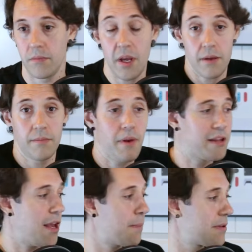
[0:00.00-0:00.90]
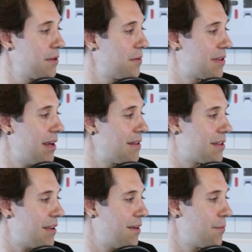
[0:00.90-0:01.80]
Yeah, makes absolute
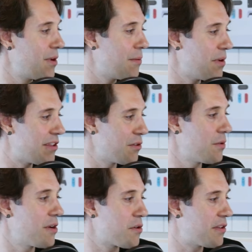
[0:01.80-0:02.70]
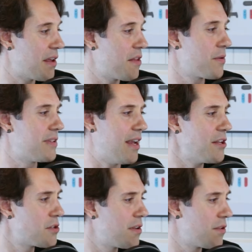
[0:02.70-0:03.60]
sense. We still don't understand their
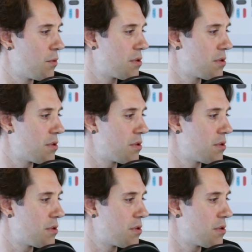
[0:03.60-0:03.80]
intentions,